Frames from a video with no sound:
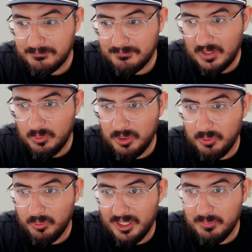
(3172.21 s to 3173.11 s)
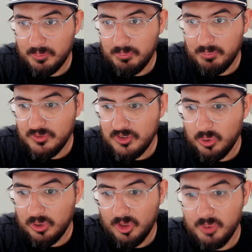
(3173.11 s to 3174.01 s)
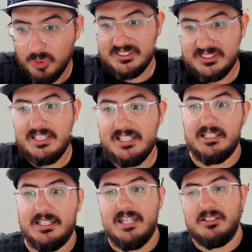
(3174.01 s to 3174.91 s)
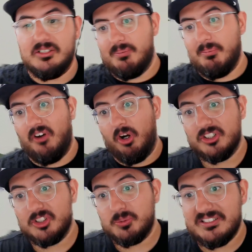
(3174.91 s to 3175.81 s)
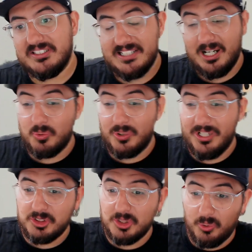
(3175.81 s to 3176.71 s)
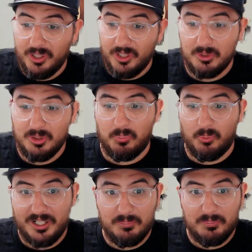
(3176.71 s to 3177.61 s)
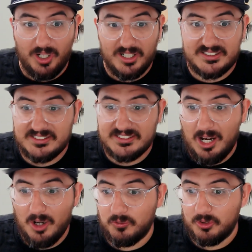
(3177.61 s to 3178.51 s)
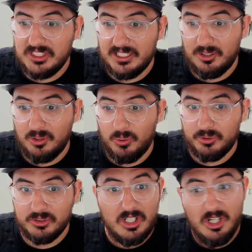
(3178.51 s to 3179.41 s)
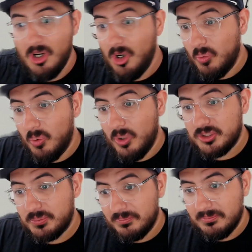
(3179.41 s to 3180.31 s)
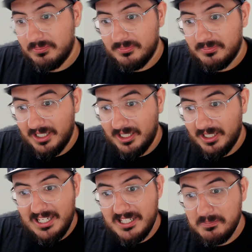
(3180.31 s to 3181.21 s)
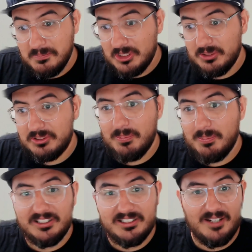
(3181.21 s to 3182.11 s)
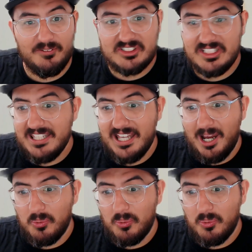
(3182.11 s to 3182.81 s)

we were able to move to Oklahoma City and get some of our expenses down. We actually were able to bring prices down for ticket holders, which, again, you typically never see that with